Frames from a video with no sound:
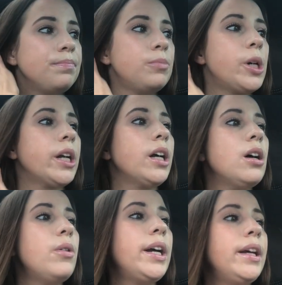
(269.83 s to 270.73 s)
we're going to
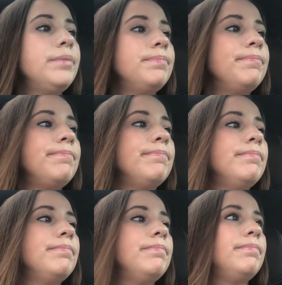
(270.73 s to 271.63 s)
go in,
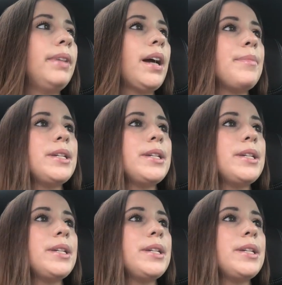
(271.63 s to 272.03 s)
become